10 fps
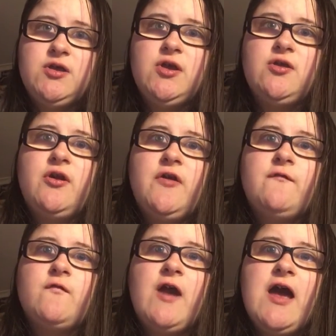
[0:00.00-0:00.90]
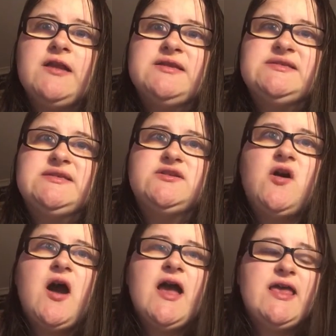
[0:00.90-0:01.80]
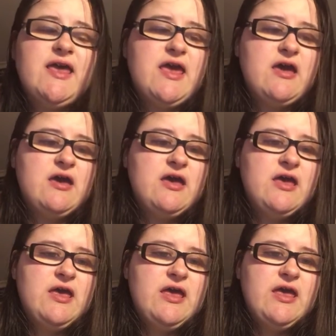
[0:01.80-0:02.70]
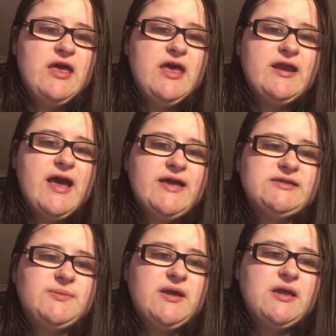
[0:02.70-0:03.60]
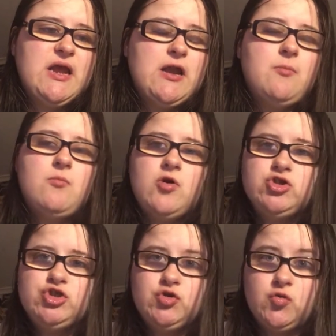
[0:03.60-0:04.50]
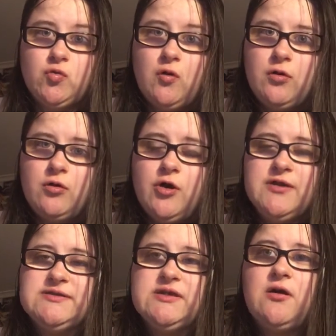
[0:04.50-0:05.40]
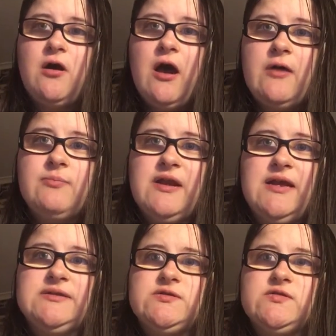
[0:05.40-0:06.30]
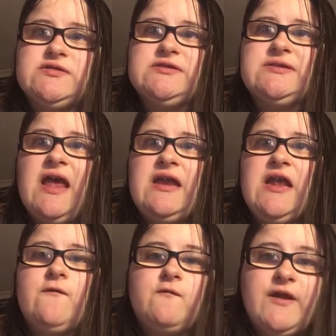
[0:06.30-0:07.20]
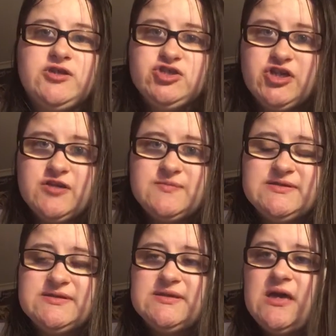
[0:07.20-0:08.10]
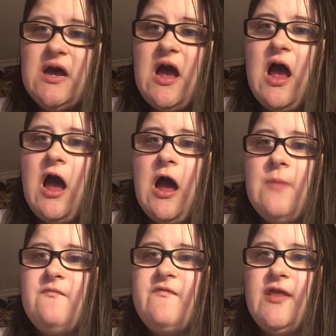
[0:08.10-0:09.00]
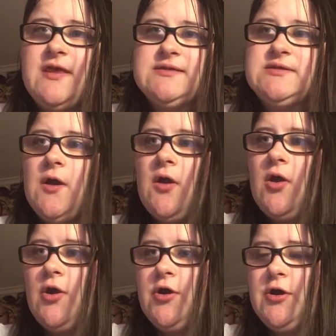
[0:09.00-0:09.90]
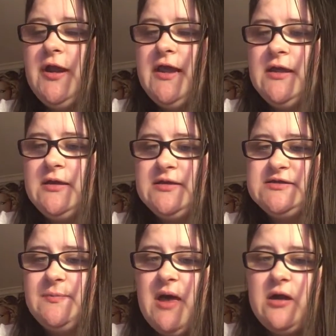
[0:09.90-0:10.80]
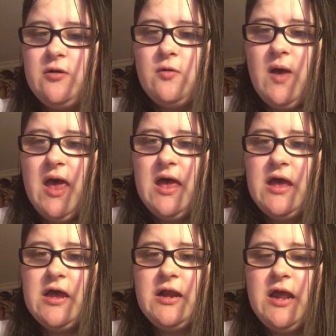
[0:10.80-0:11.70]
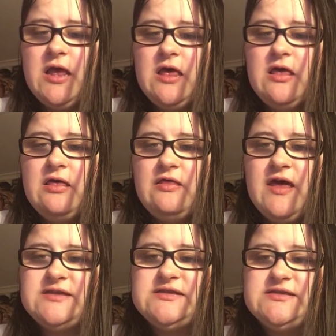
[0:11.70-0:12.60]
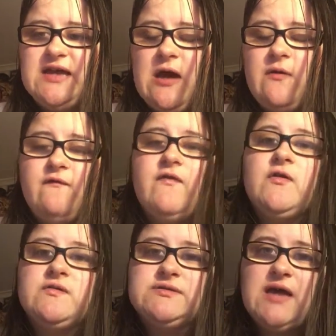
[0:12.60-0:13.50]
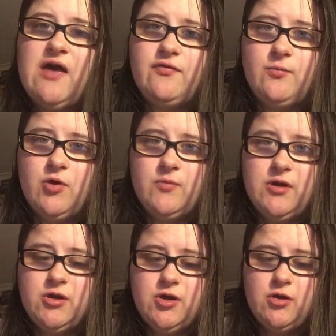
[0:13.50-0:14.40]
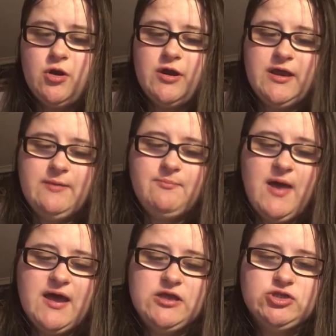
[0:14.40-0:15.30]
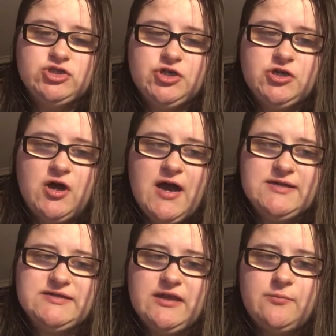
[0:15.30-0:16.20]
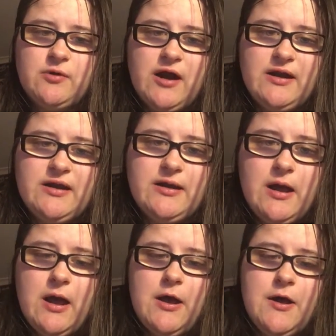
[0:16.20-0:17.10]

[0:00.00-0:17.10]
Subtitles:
You know, throughout this entire year, it has been an emotional roller coaster. I've been exhausted, ending friendships, feeling so alone in this battle, and that's just how it feels at the moment. You know, back in June, I celebrated